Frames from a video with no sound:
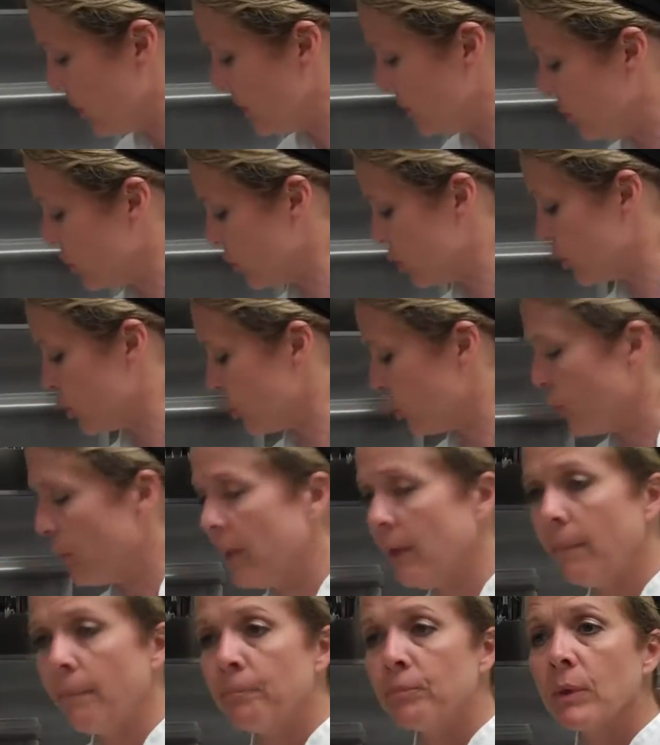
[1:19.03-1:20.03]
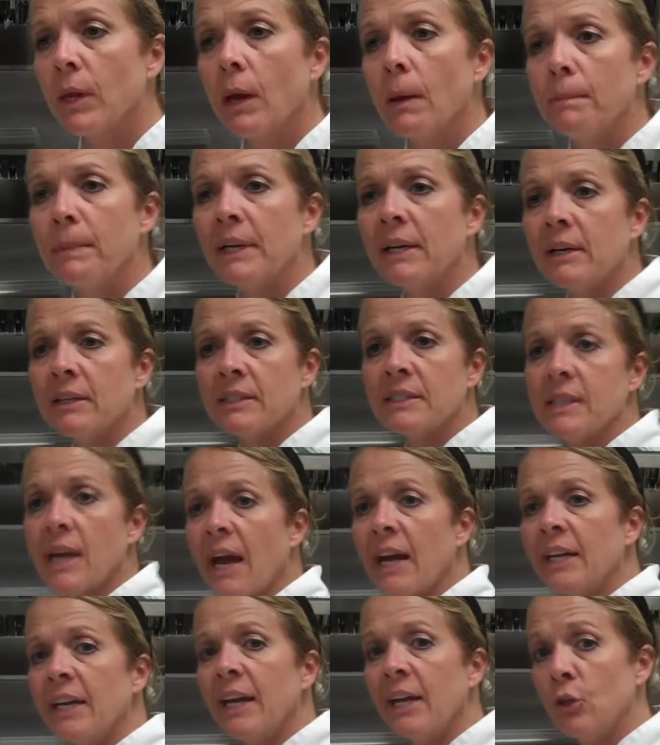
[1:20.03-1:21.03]
going to stir it because
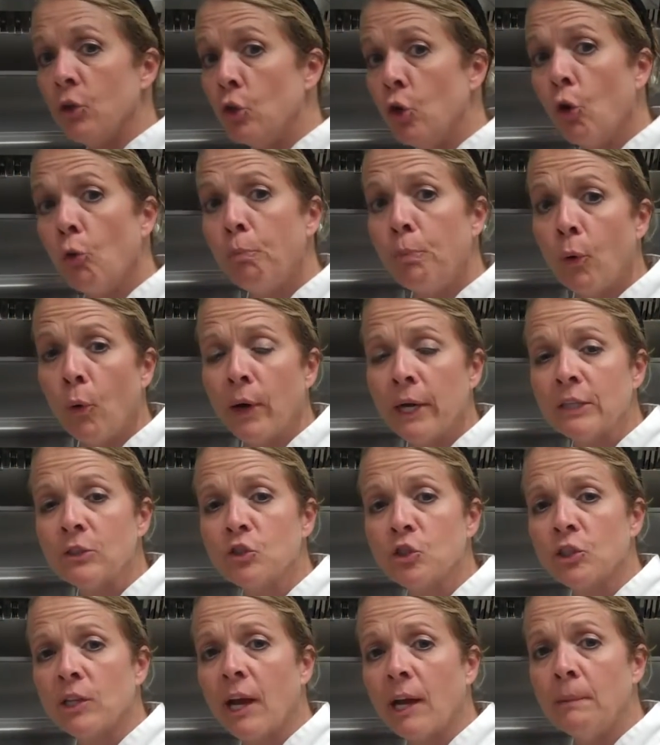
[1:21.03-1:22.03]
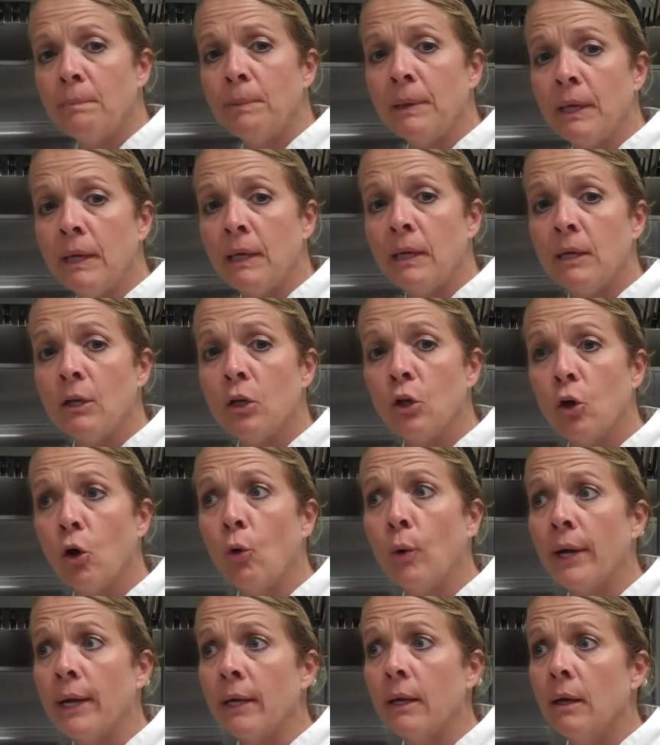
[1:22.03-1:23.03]
at no point should I be
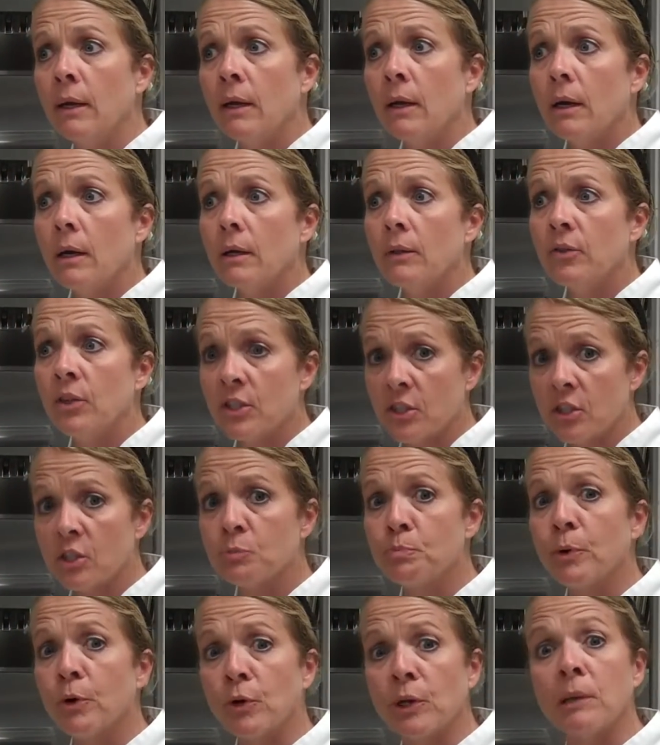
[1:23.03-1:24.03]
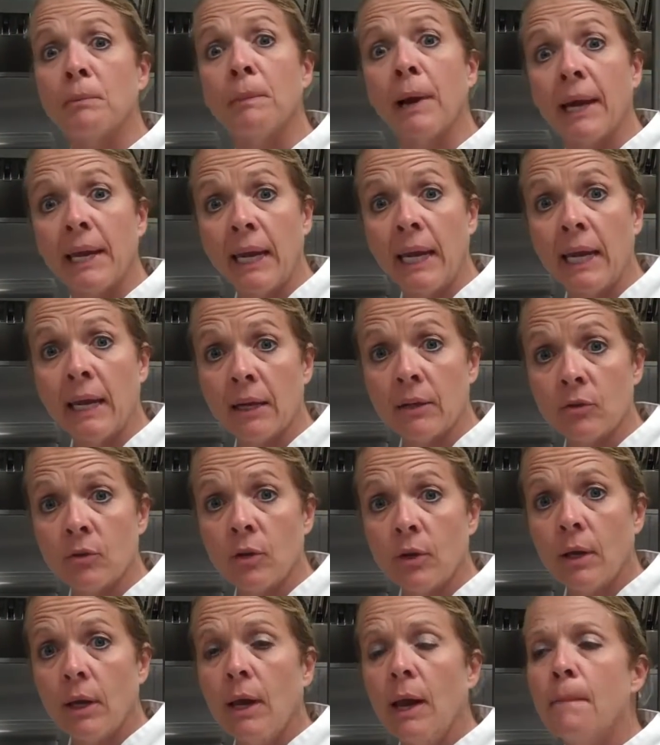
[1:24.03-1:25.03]
going, this is burning my hand.
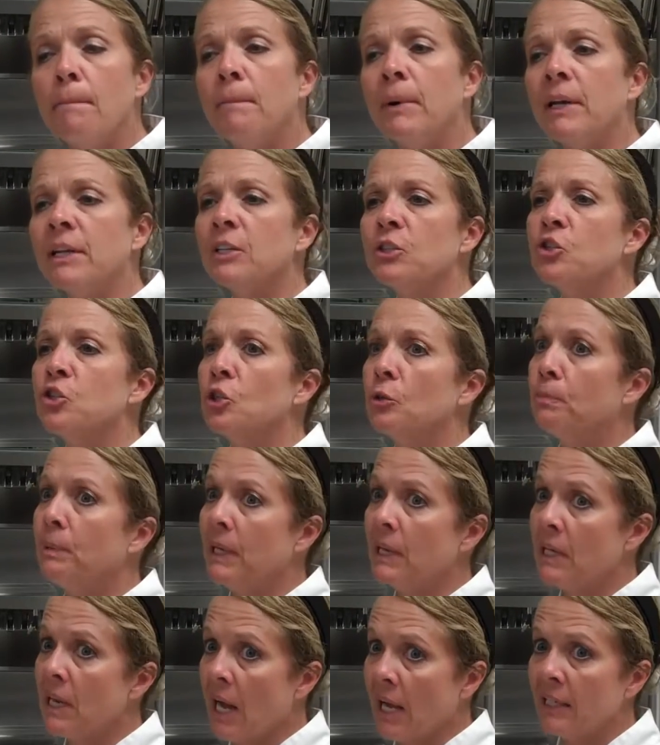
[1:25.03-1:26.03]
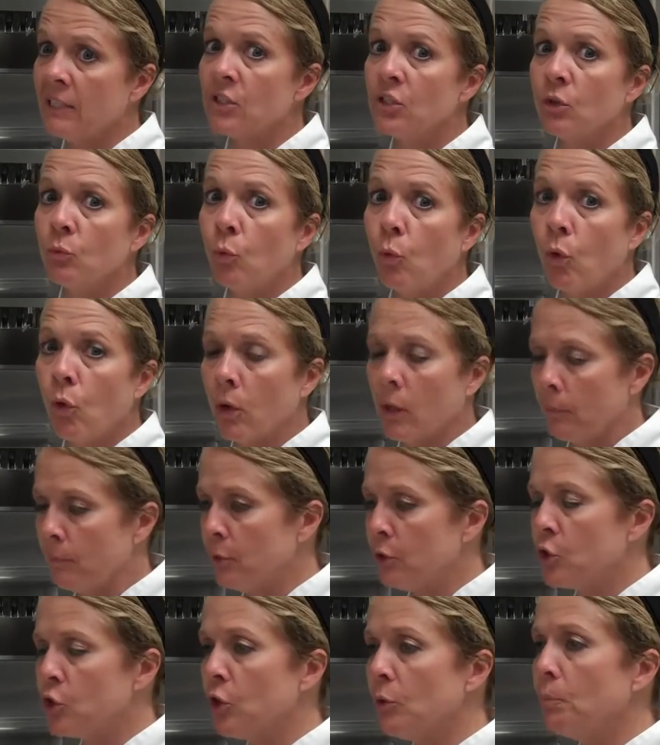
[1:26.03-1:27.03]
But it should be nice and warm.
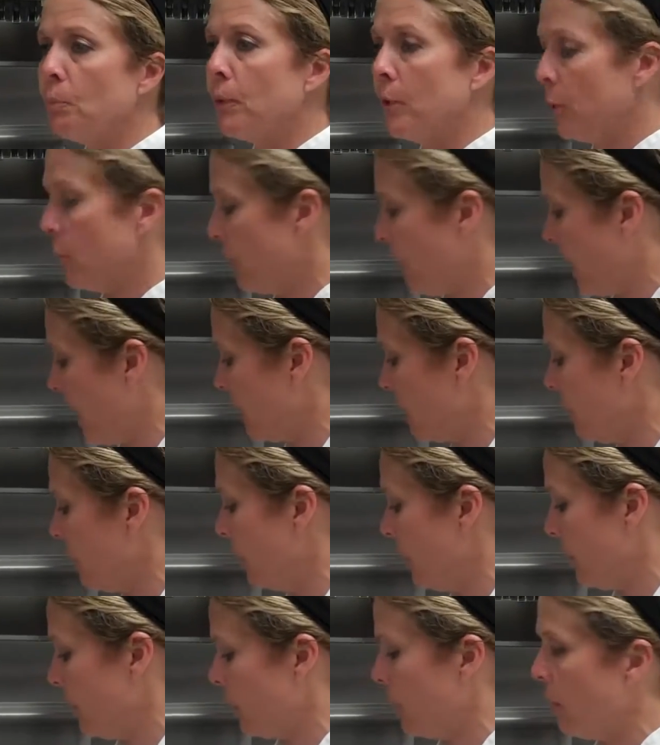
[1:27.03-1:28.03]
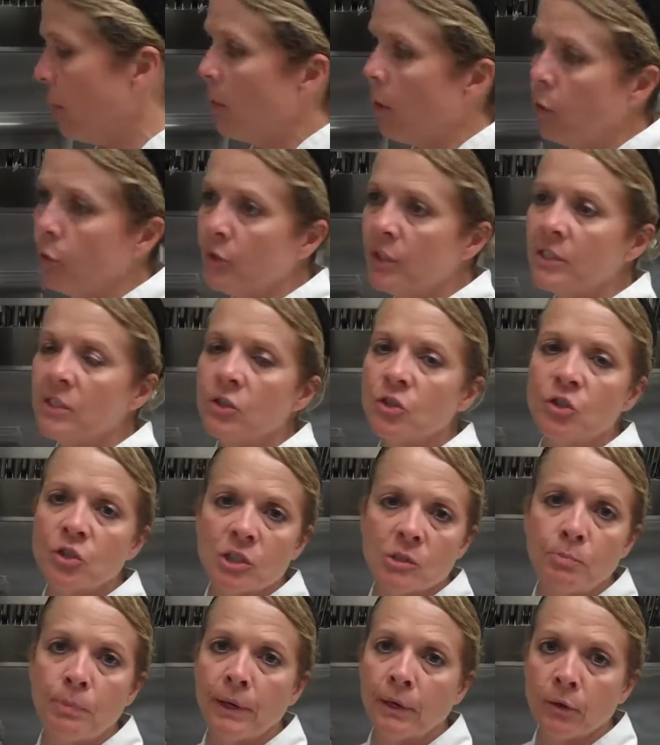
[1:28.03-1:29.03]
You shouldn't put your hand in there and go, oh, this is
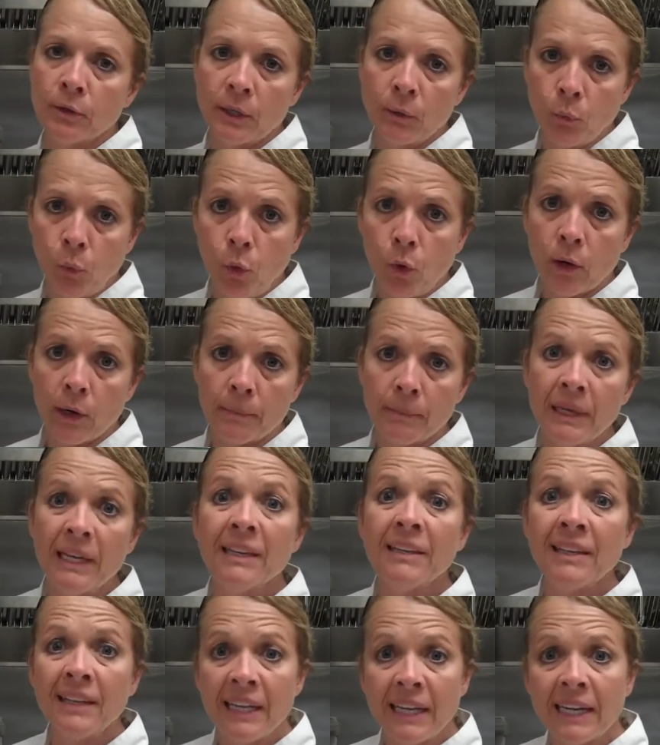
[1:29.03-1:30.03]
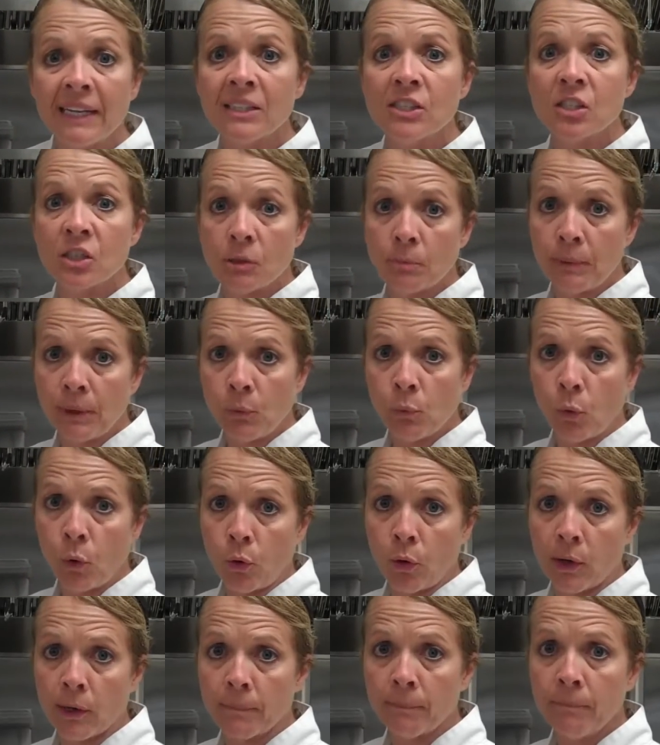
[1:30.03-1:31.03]
just barely warm. It needs to be
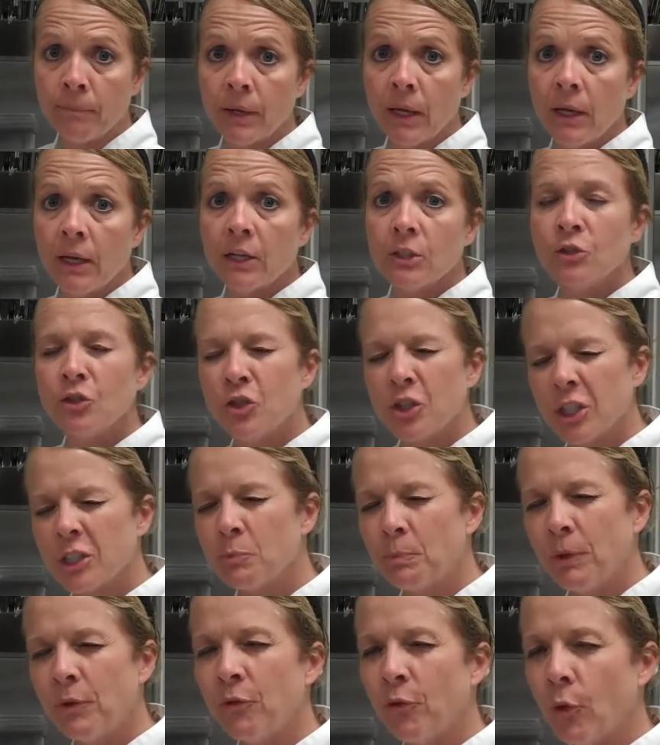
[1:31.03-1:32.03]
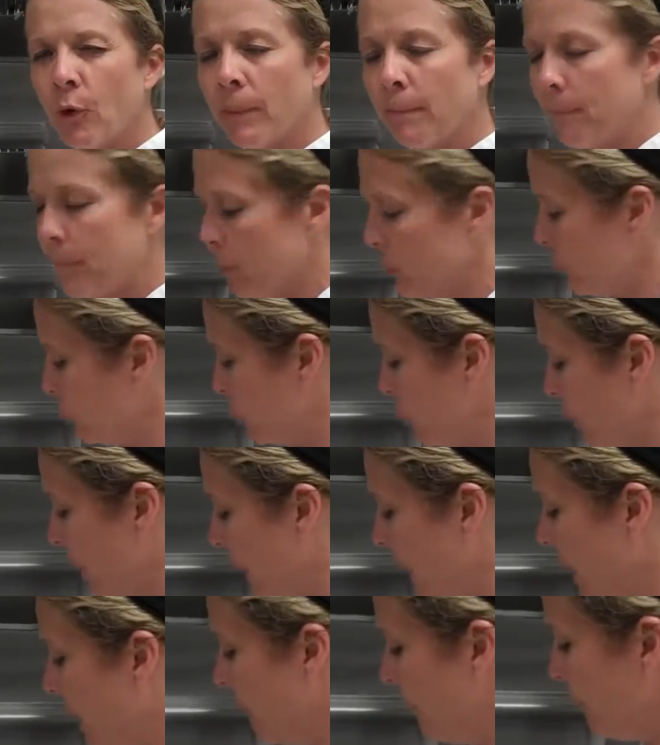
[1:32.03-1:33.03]
warm just before it burns your
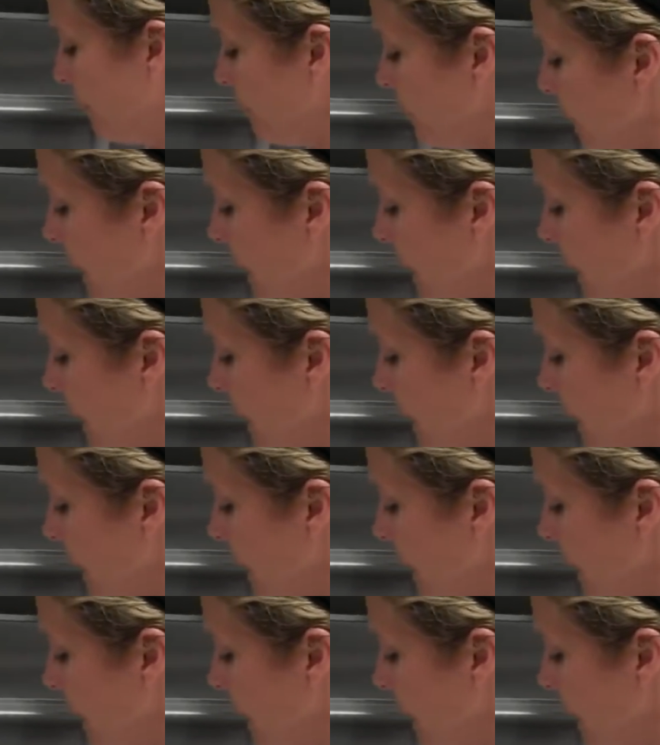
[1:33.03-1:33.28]
hand.